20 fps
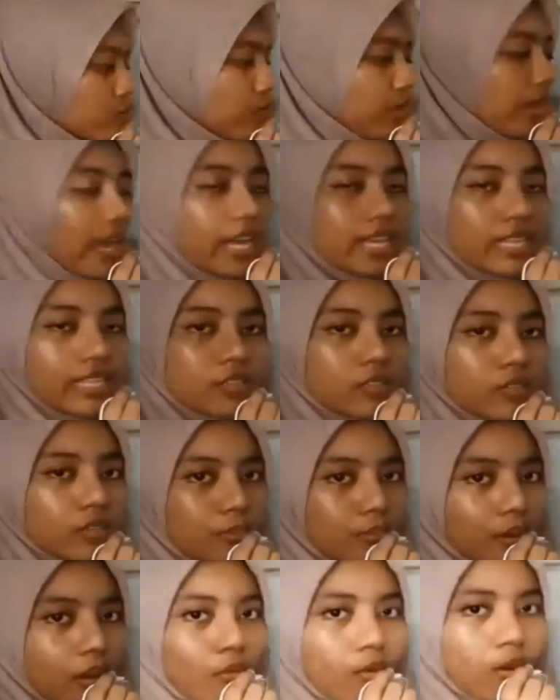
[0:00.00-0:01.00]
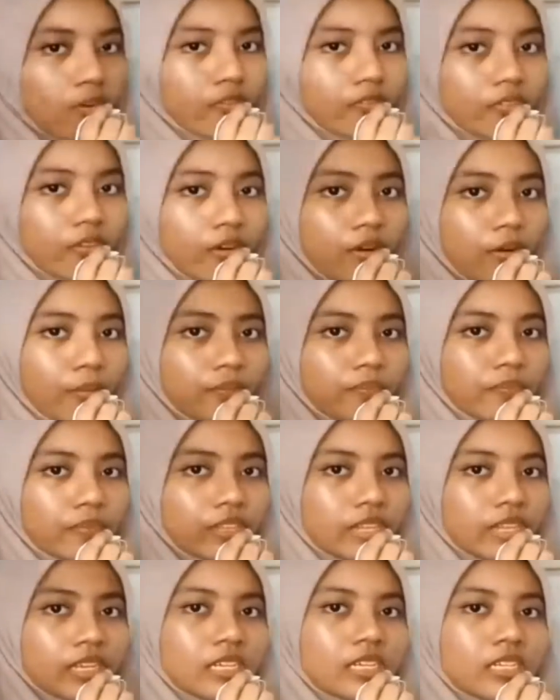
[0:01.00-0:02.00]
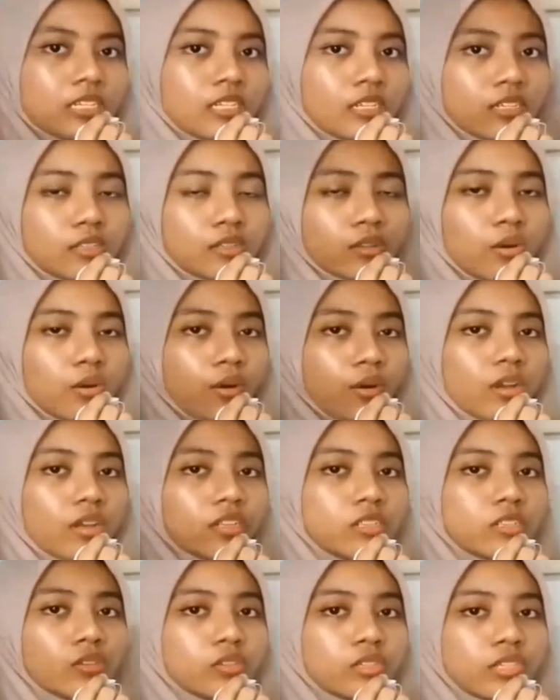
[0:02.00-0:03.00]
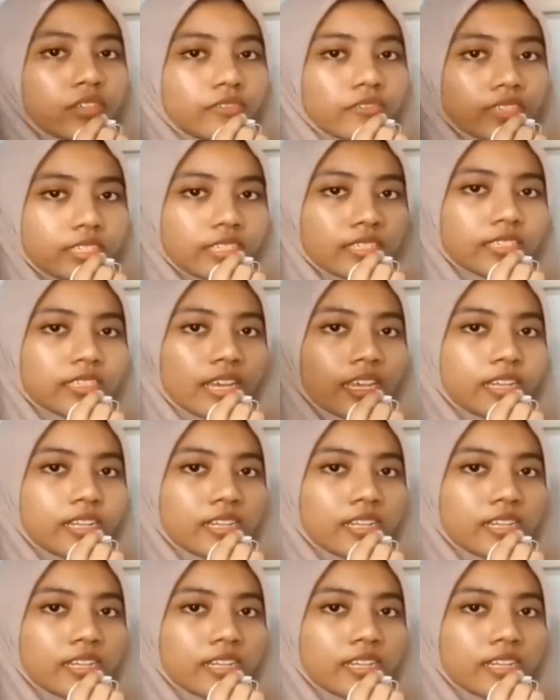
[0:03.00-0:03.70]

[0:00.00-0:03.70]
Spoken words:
x to the power of 4. So to differentiate,